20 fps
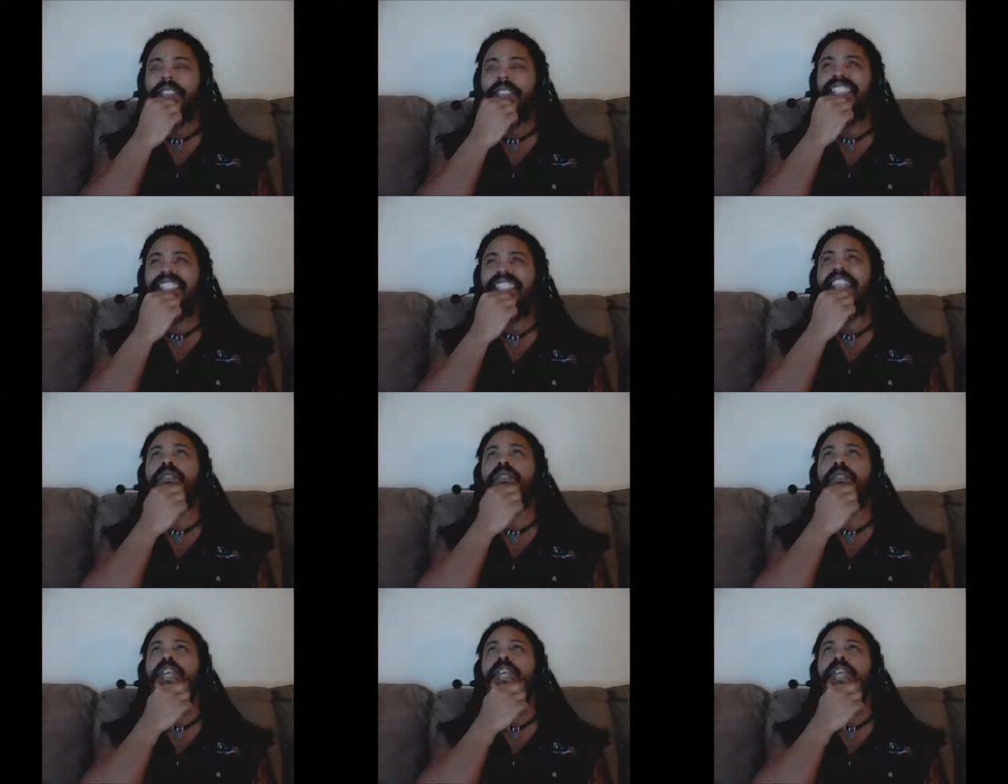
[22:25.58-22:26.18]
is
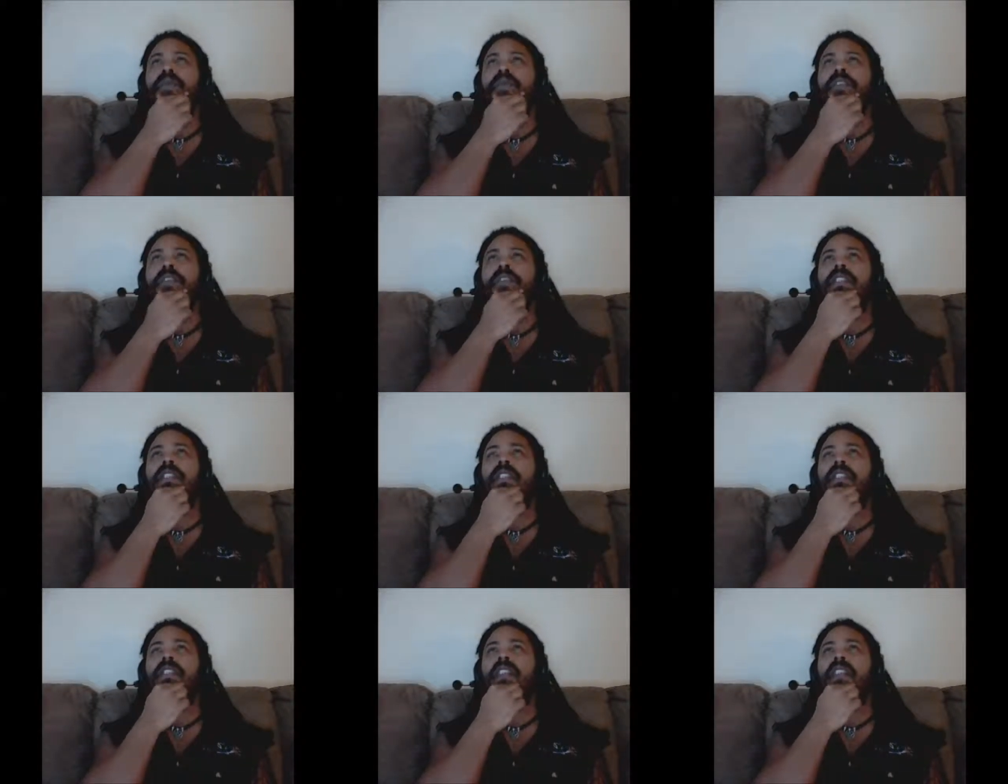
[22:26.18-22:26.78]
that the right
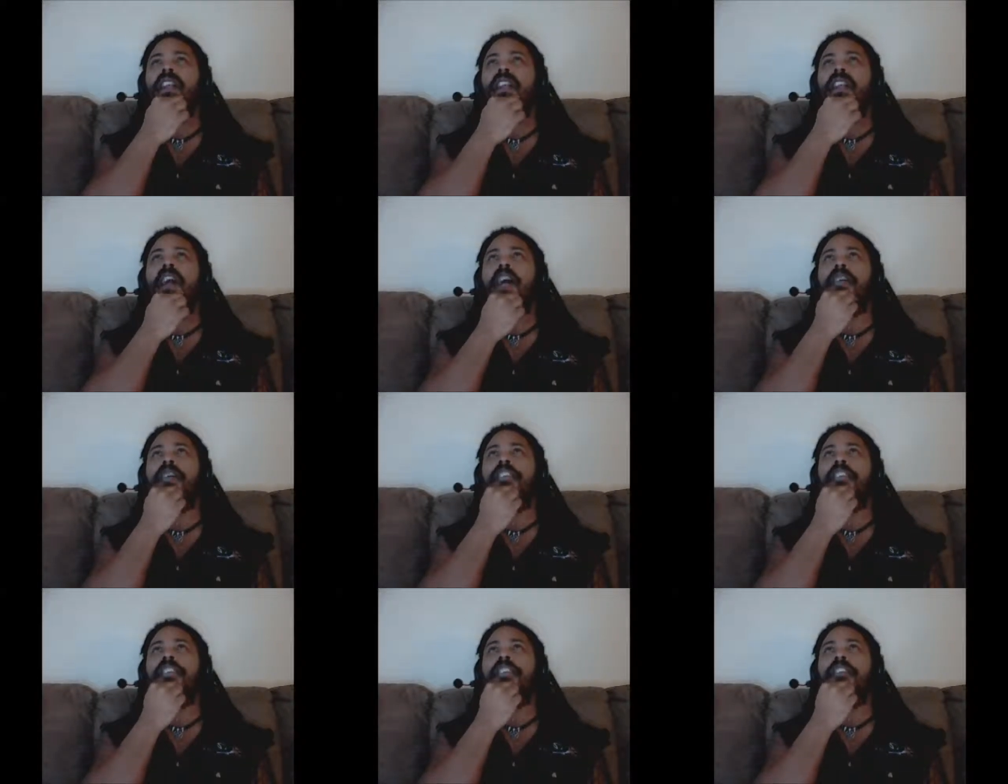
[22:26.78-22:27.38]
word?
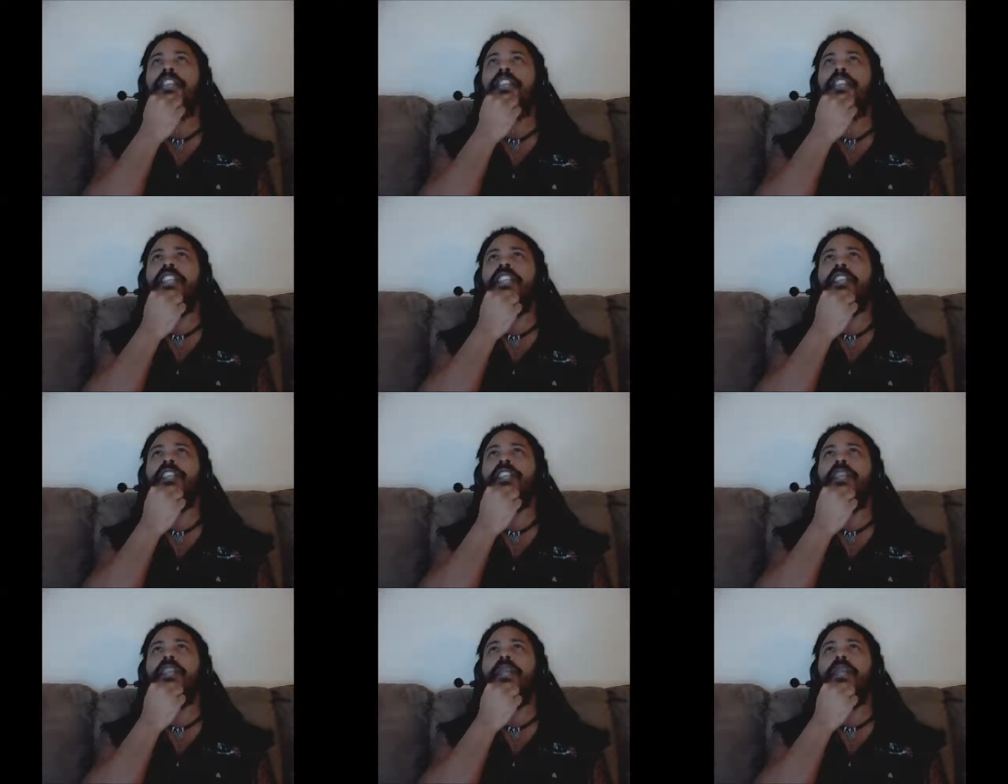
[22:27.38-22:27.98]
I'm not sure
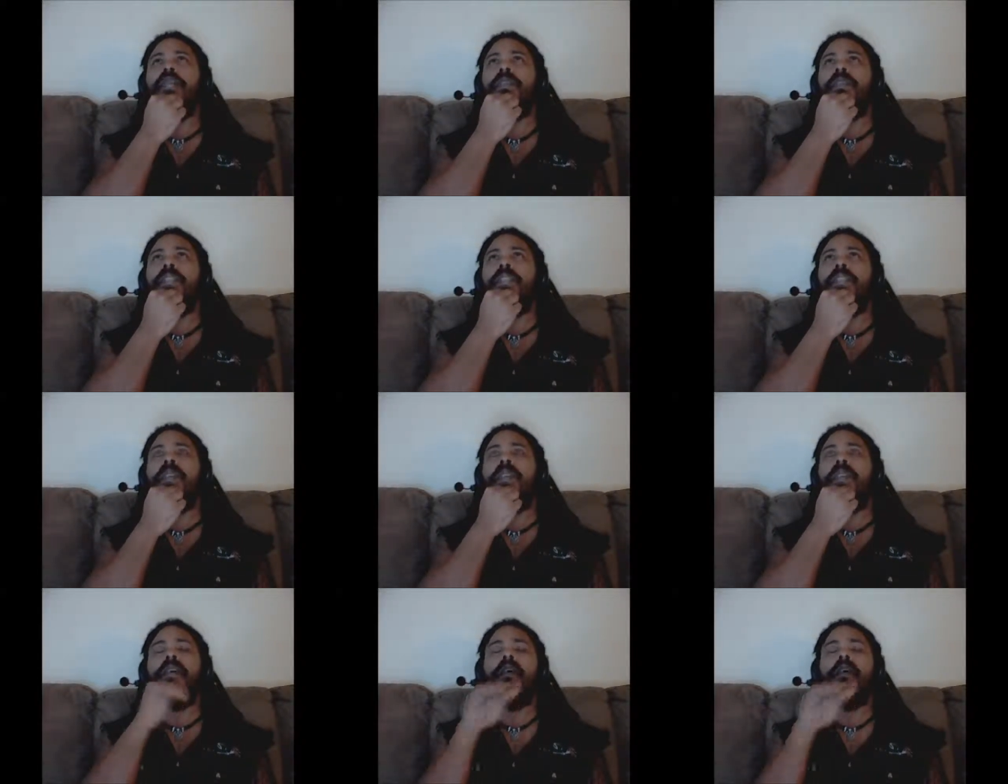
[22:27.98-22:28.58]
that's the right
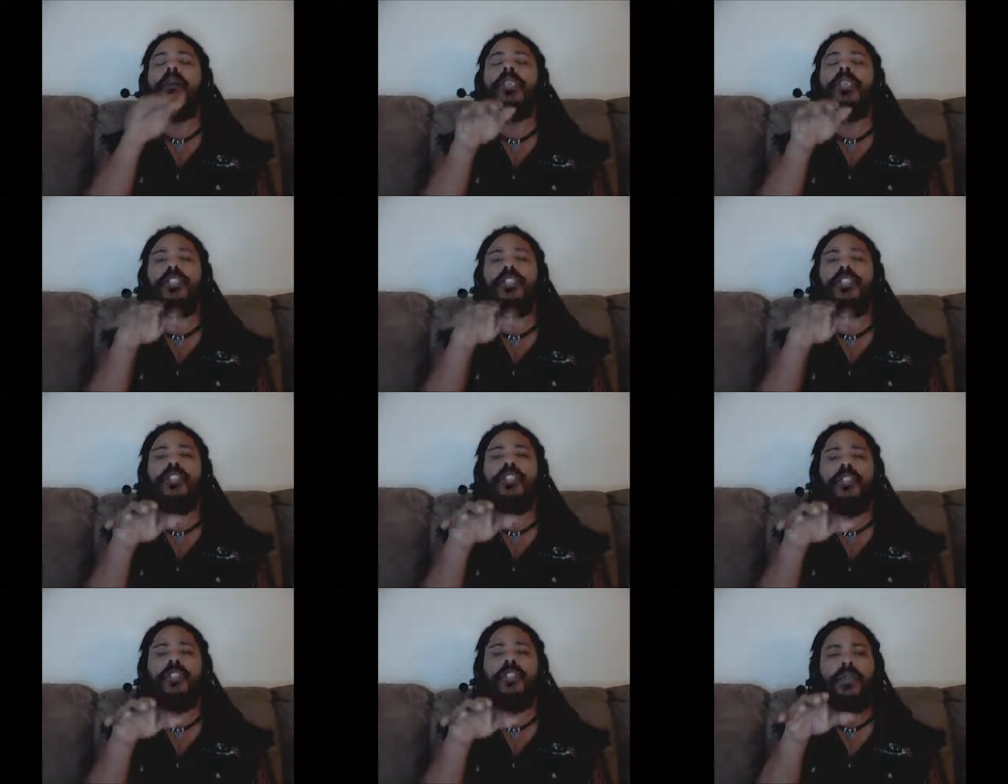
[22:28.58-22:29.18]
word. I'm helping
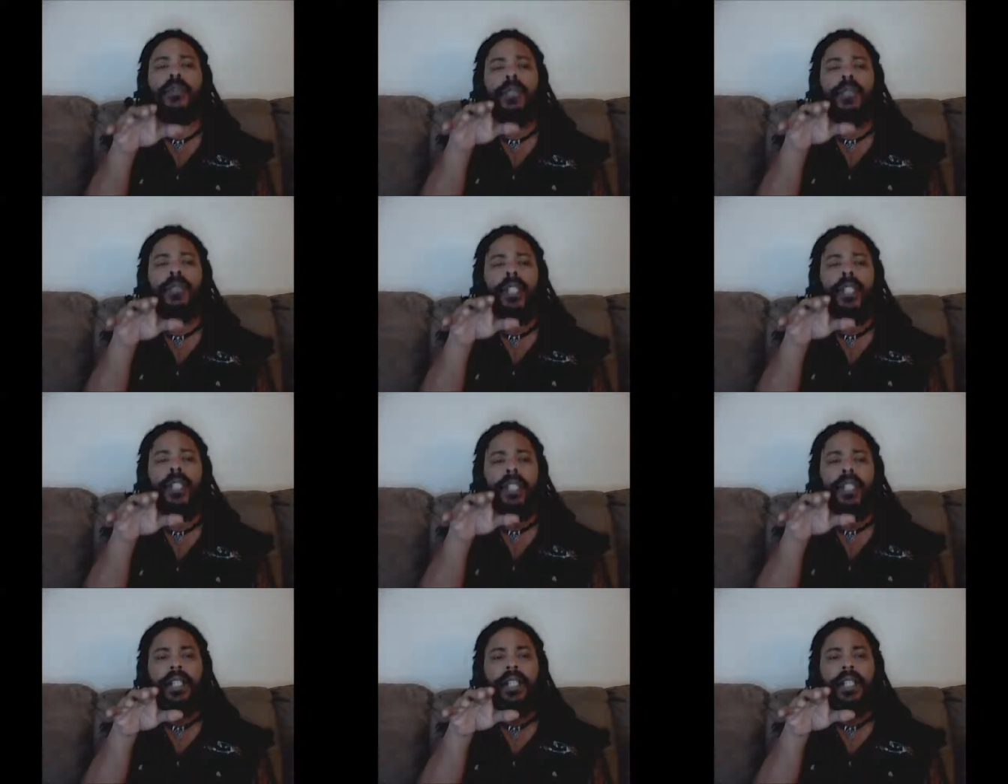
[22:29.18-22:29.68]
you to